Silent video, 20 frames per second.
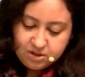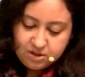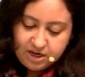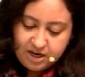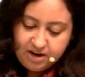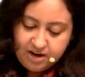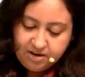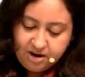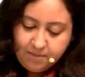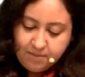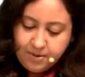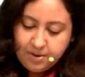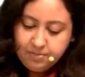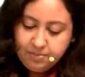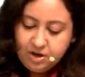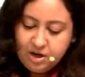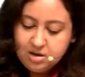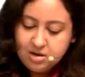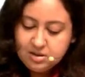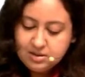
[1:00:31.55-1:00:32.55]

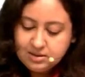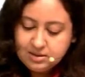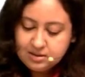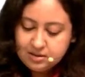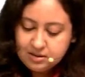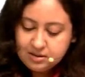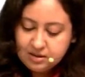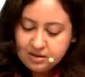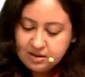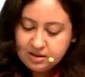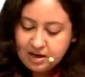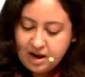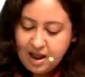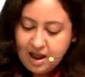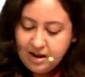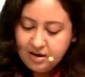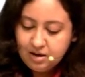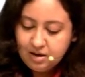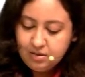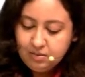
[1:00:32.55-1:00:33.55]
intramembranous,
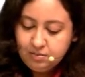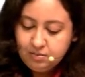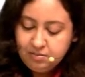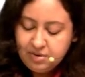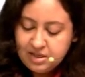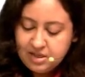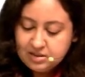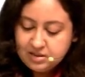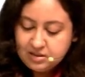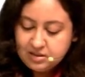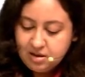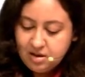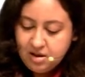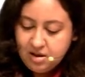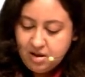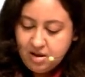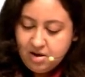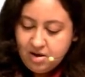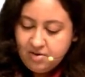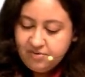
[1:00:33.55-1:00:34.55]
crack means
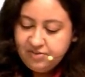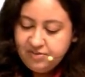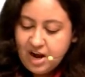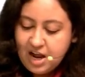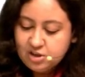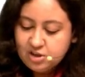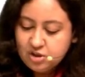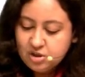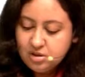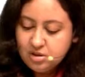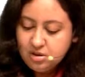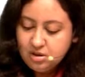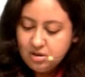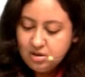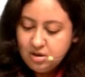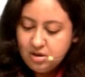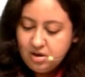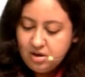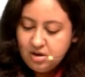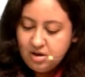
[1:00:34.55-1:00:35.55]
fracture,
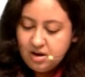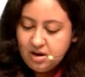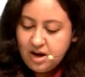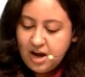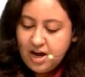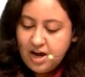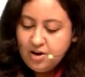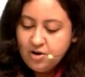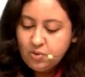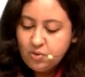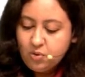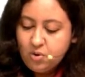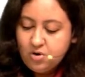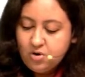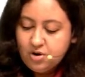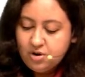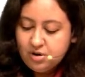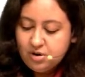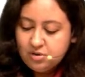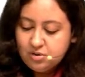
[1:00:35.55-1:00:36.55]

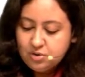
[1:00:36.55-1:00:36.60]
endochondral.